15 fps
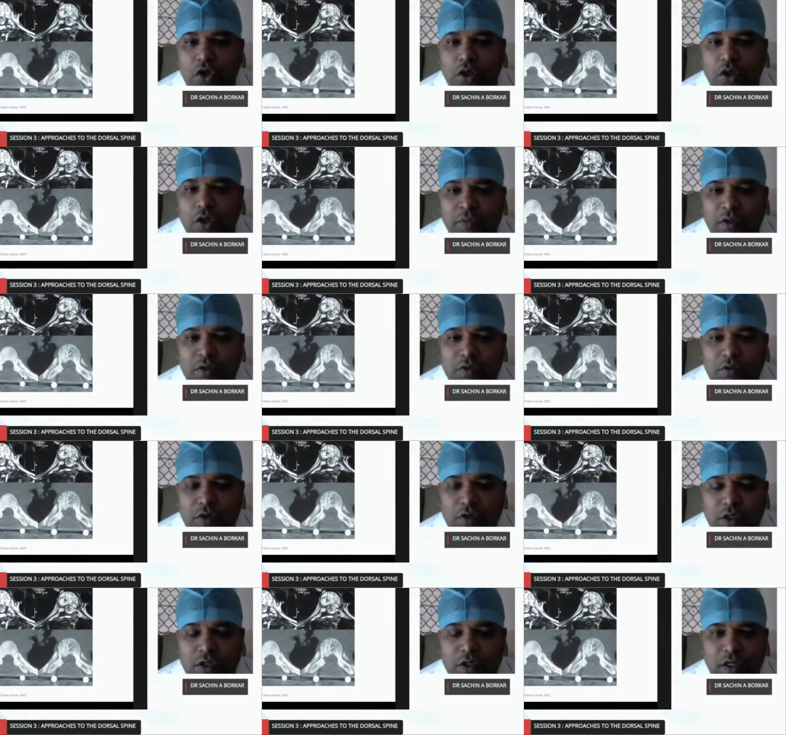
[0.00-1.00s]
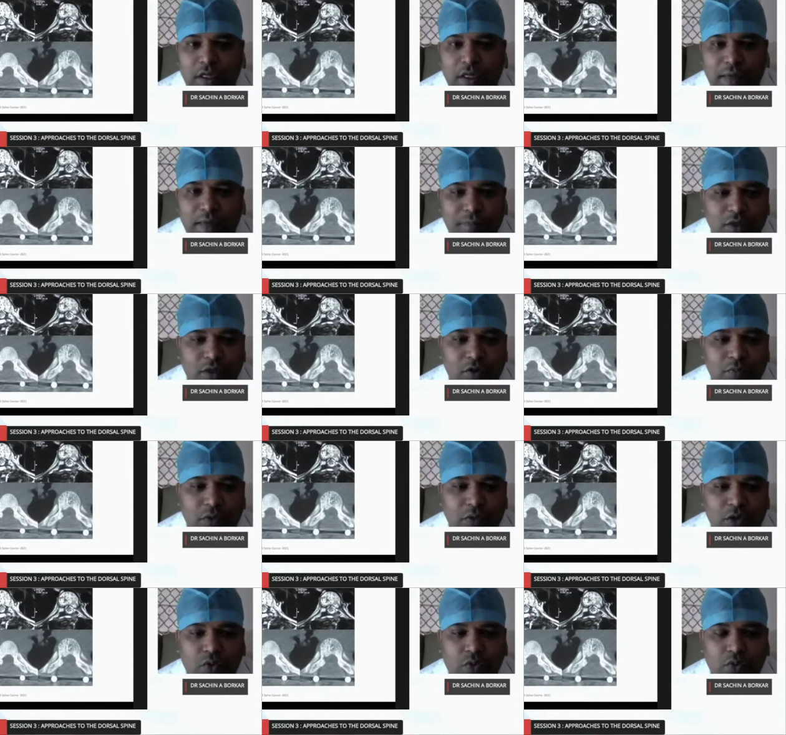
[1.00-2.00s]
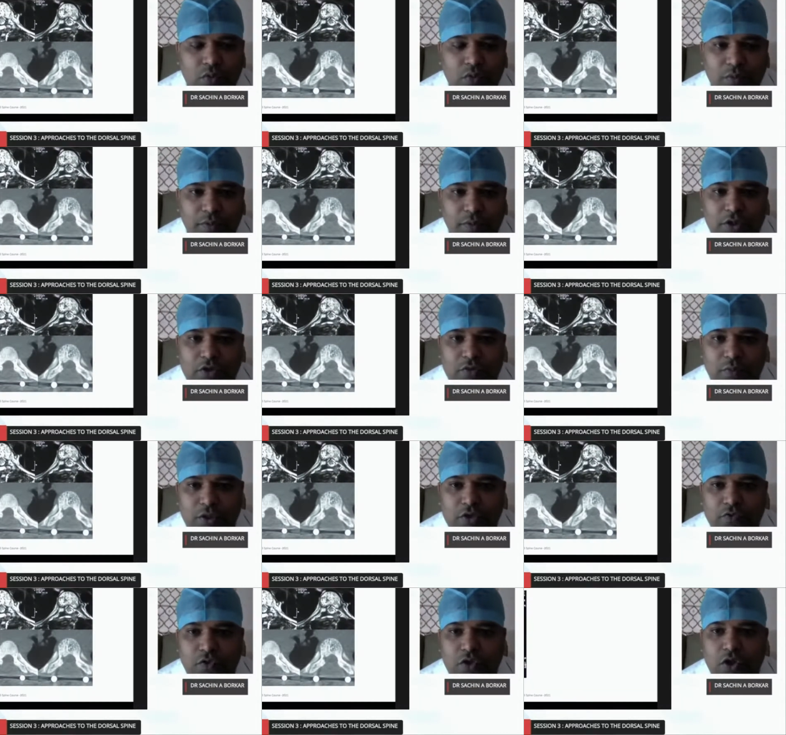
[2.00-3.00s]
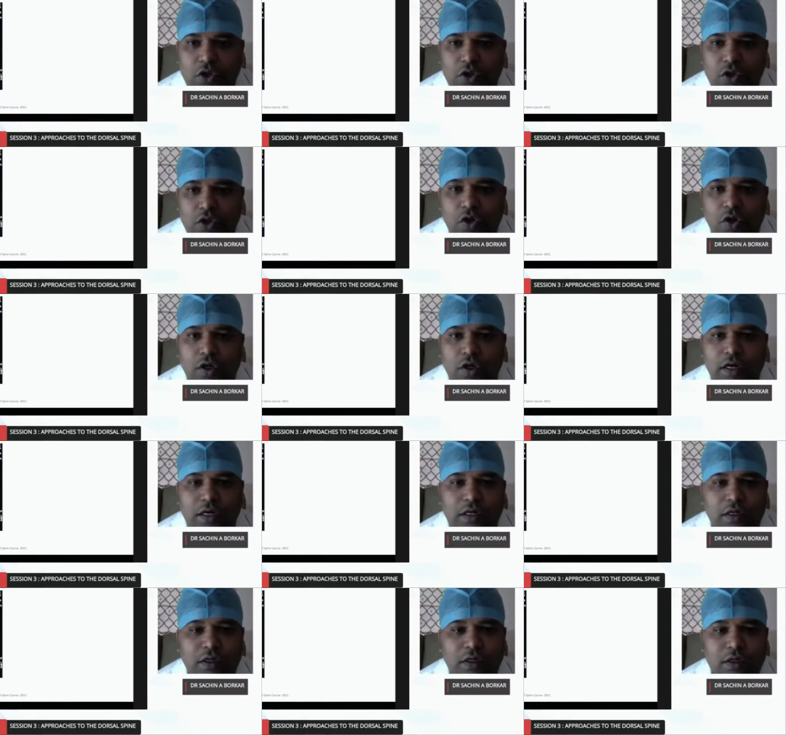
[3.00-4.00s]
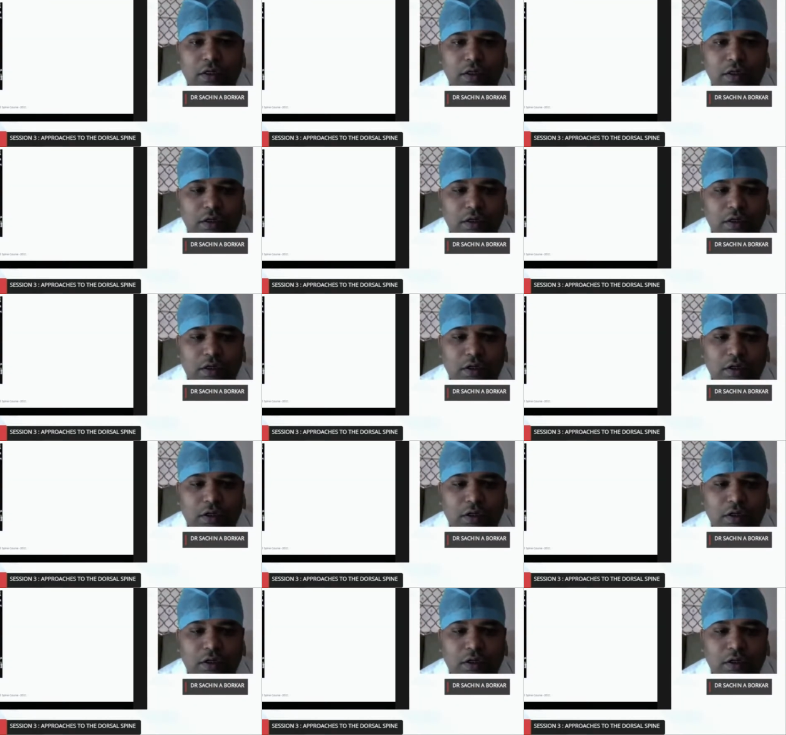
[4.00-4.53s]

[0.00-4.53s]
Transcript: We did a laminectomy to make space for the cord, and this